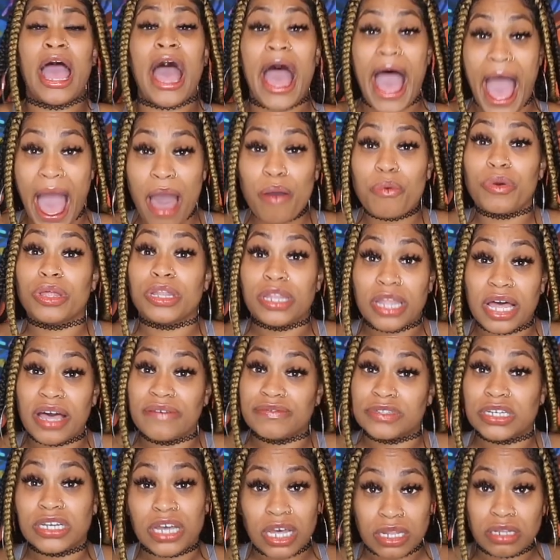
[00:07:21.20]
I would
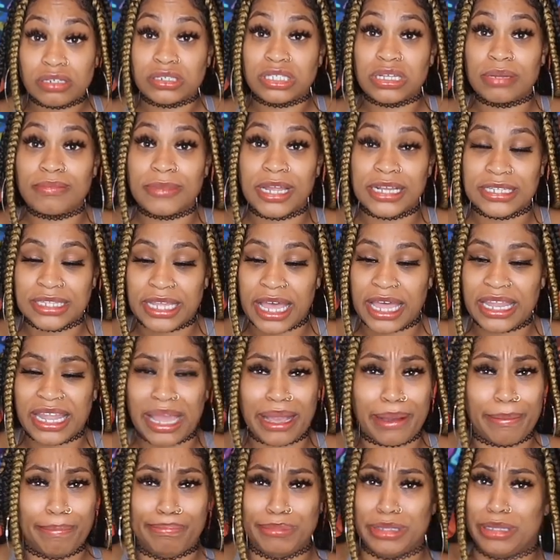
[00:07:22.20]
love to color something like that.
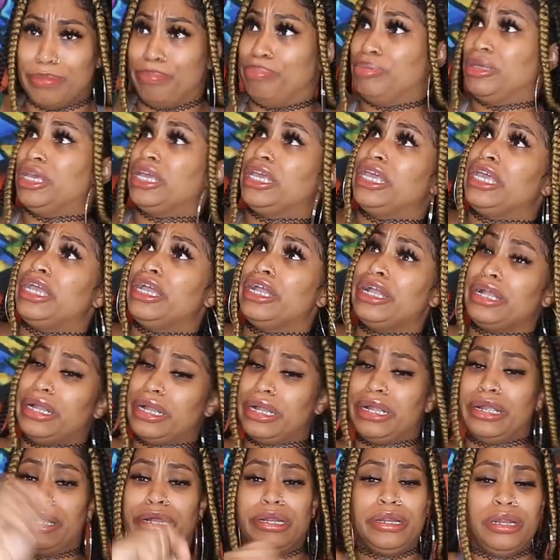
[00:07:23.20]
Like the big
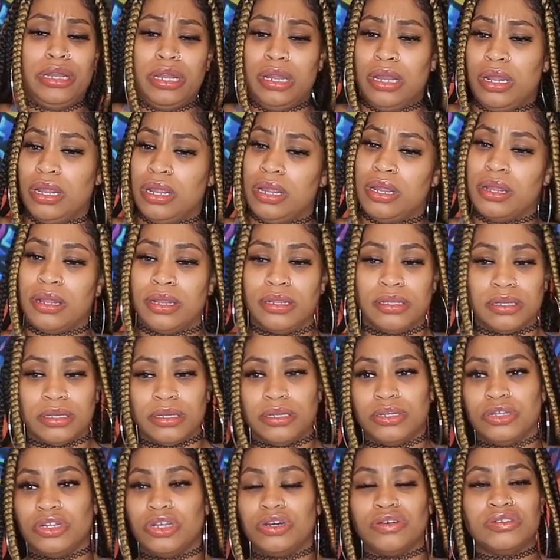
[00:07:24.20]
hair,
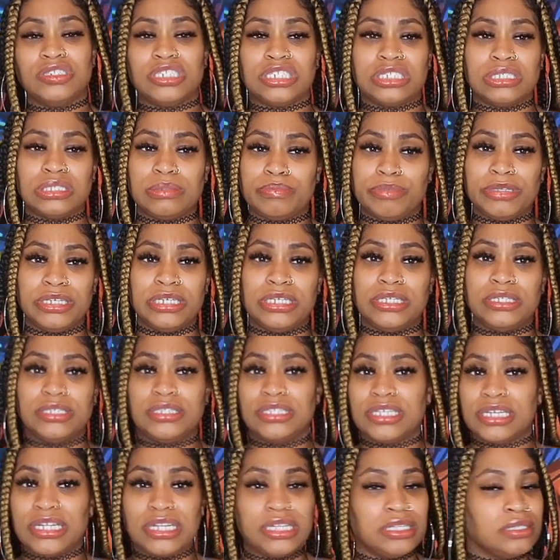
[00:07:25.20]
you know, just be
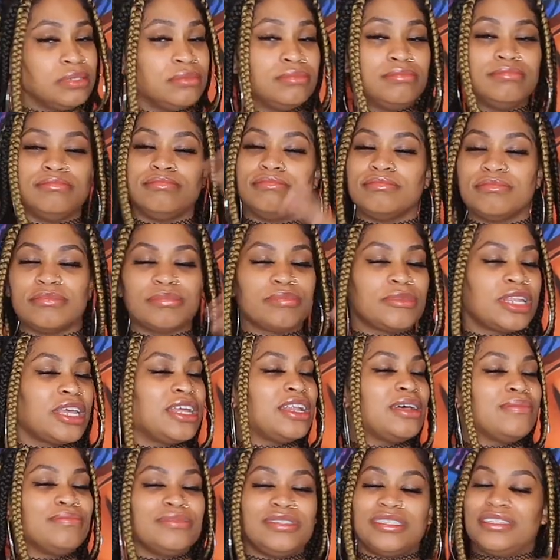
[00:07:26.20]
sitting
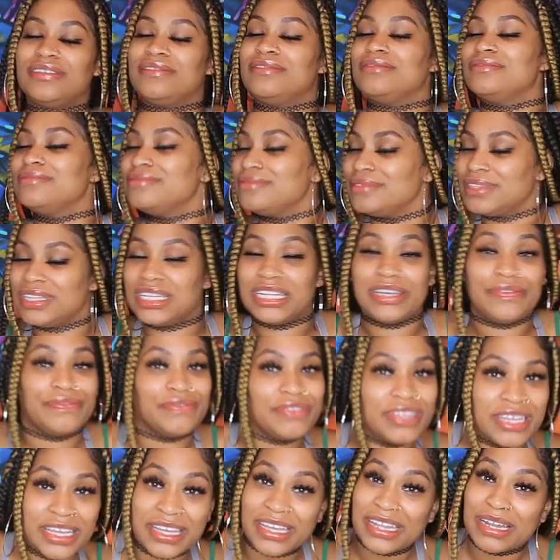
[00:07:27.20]
and I'm just
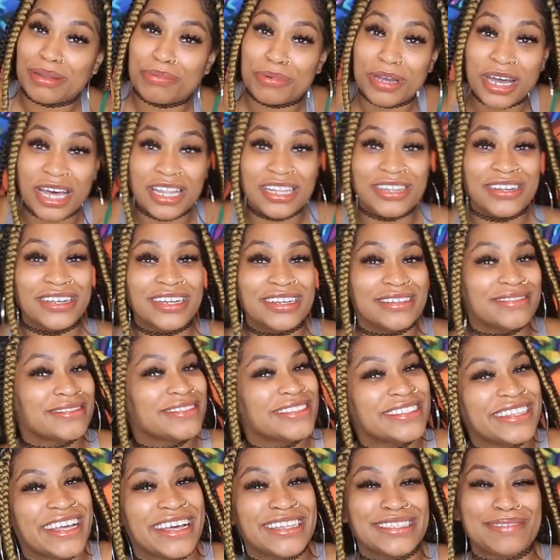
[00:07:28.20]
lifted and I'm
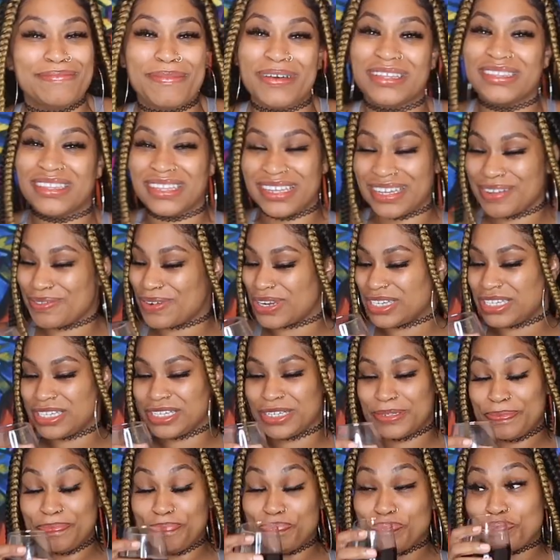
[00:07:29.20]
coloring. That's my thing right
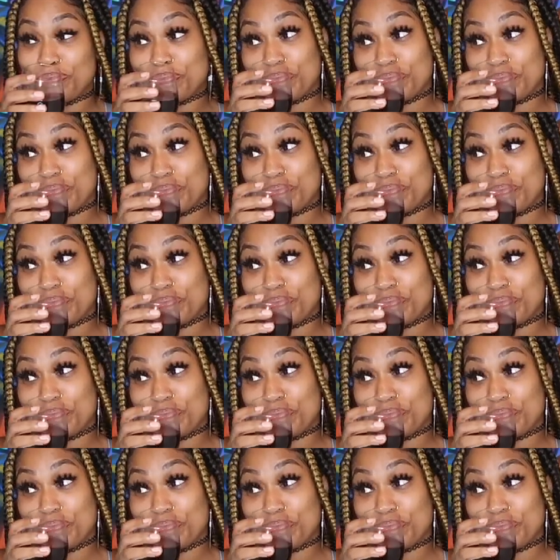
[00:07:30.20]
there.